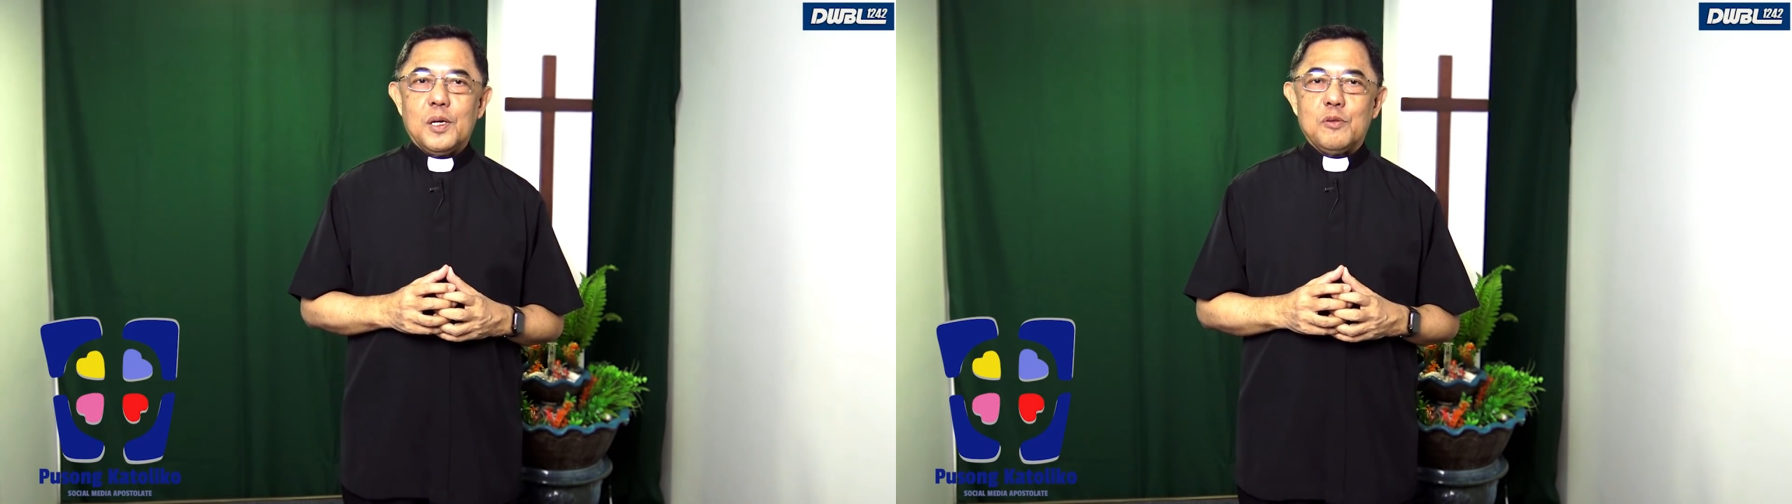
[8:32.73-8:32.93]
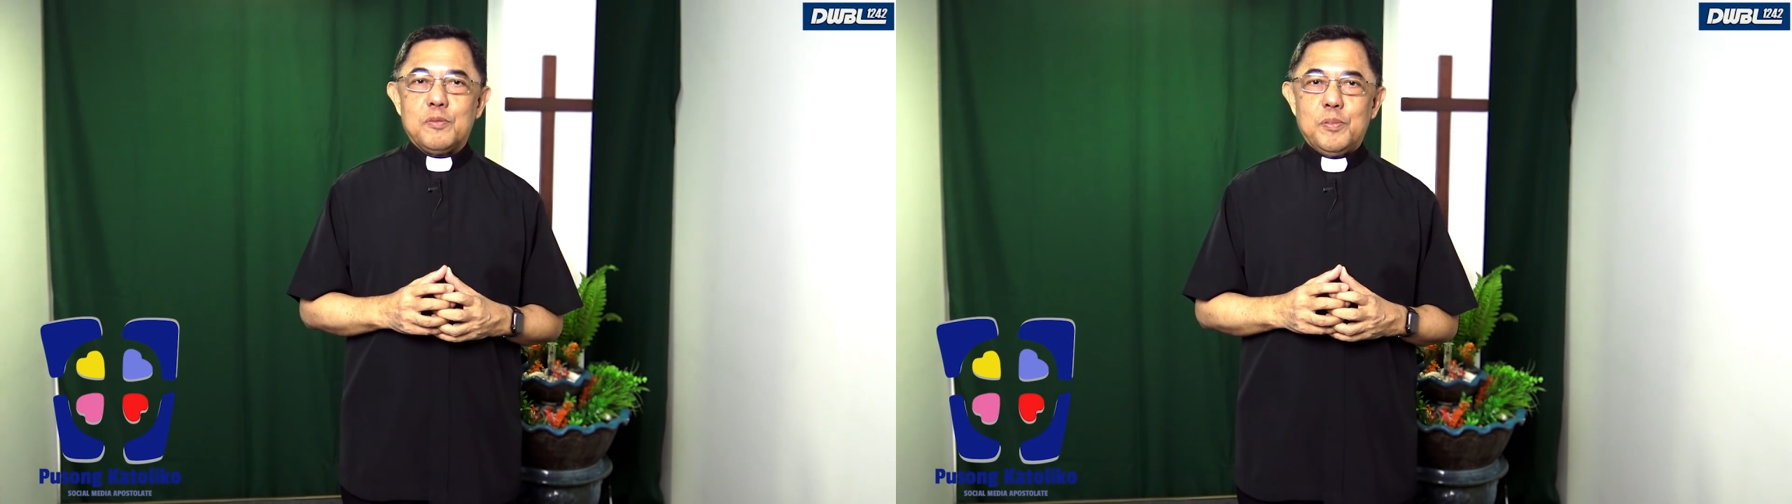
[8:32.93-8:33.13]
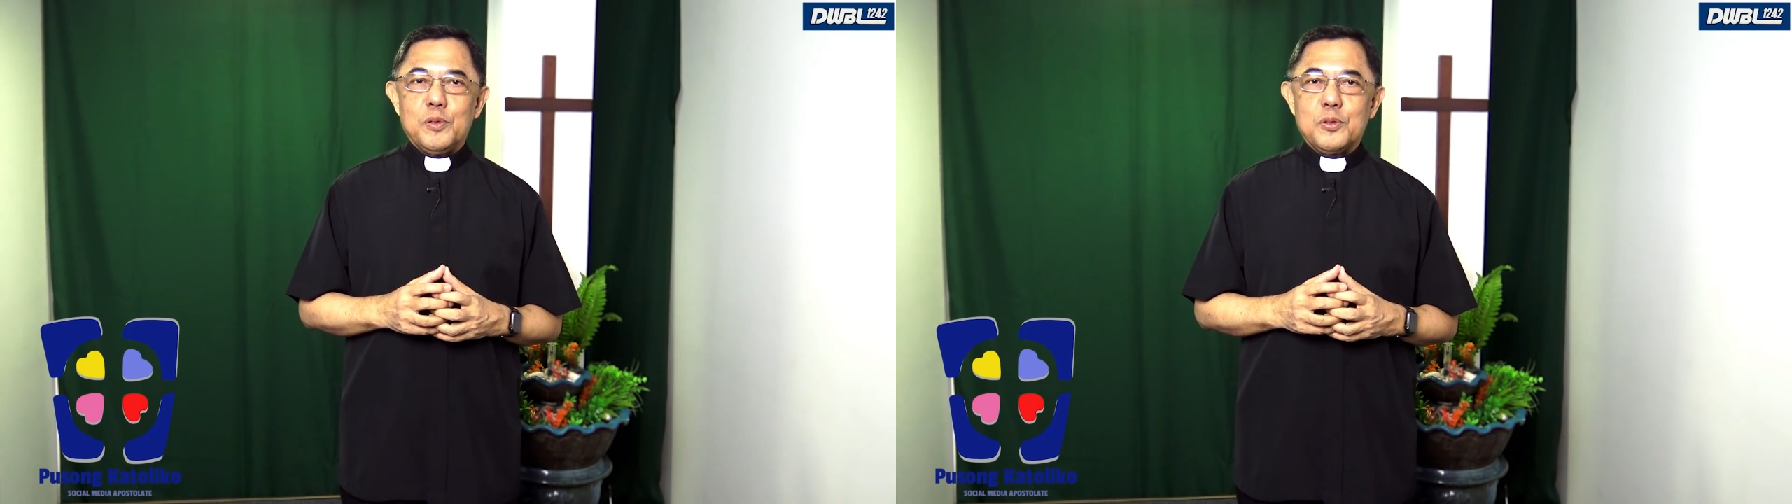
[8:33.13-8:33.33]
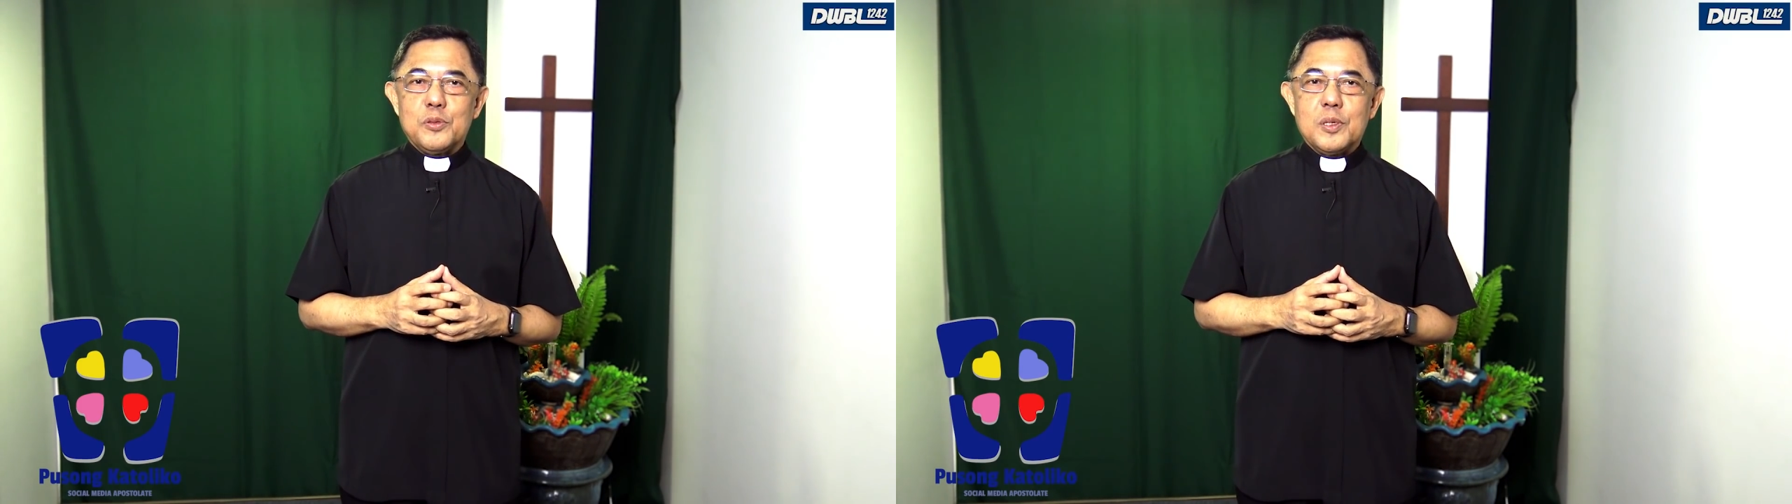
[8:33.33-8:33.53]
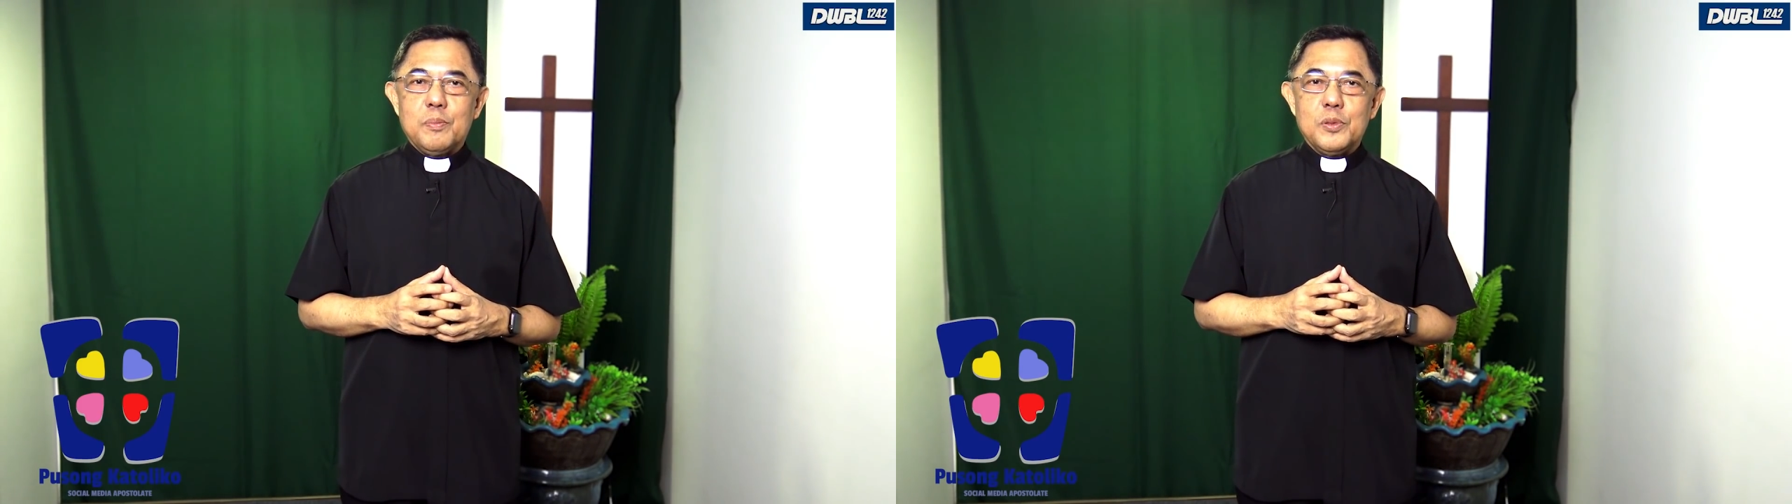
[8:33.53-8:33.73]
of
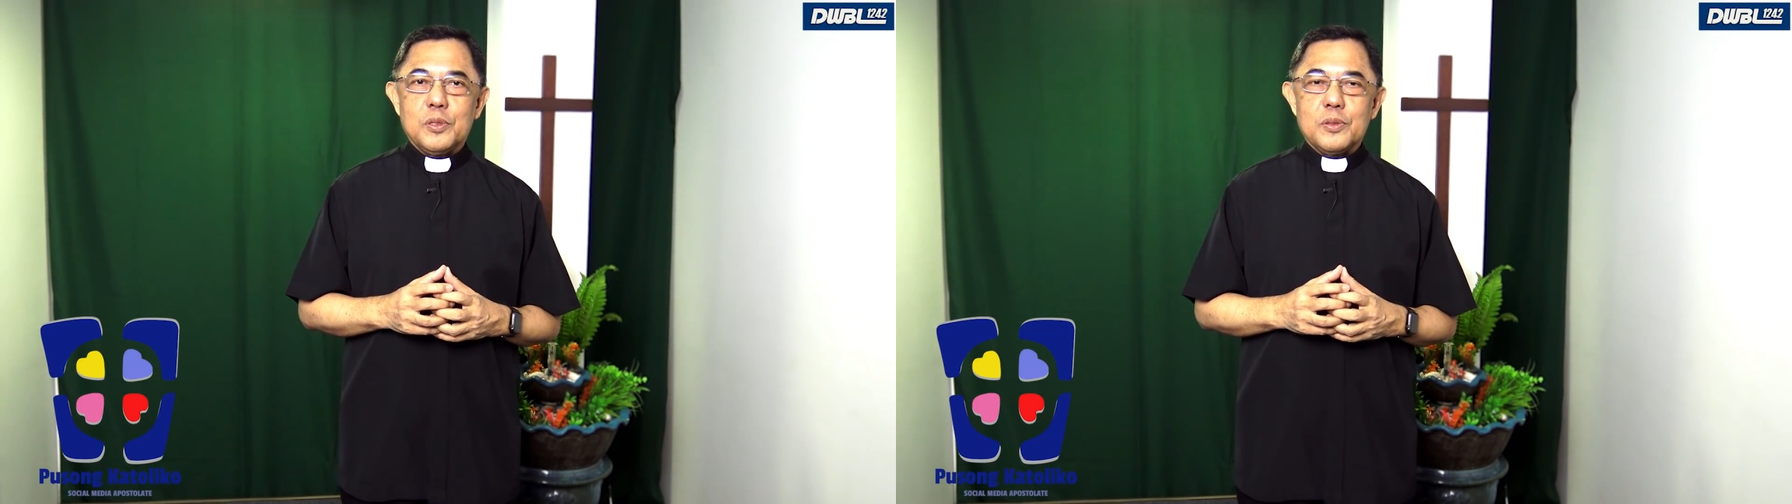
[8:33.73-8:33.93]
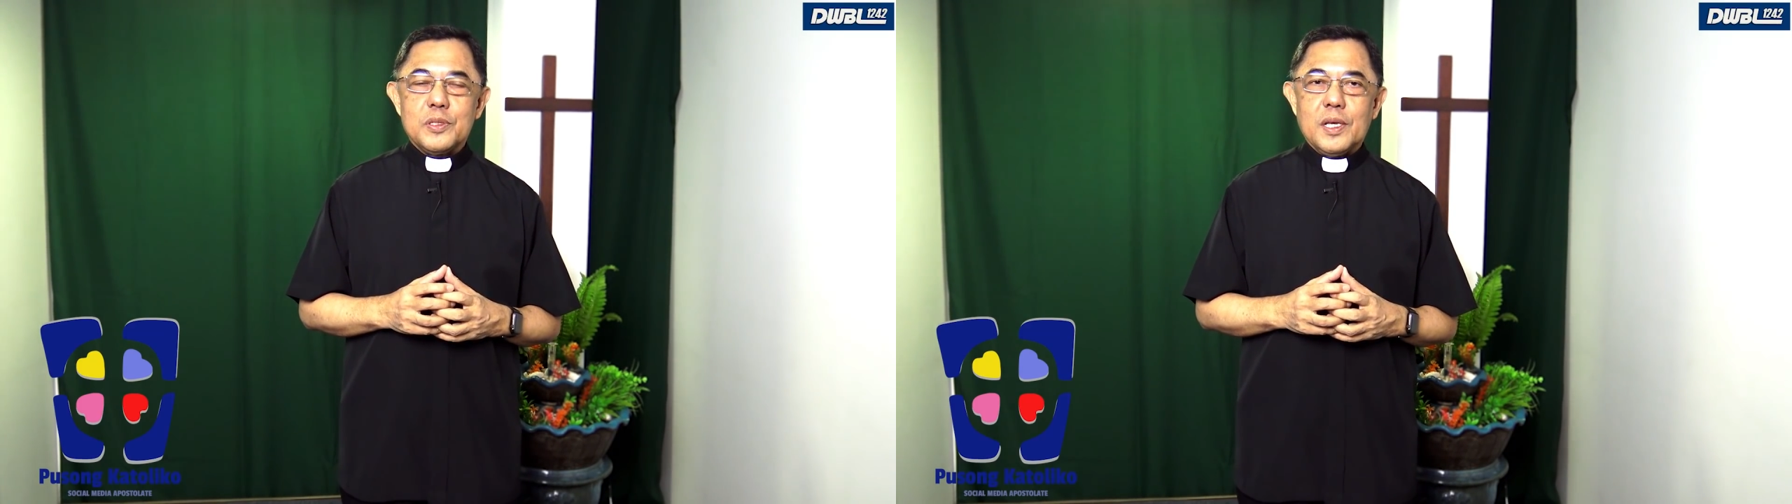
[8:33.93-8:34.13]
Puso sa Puso,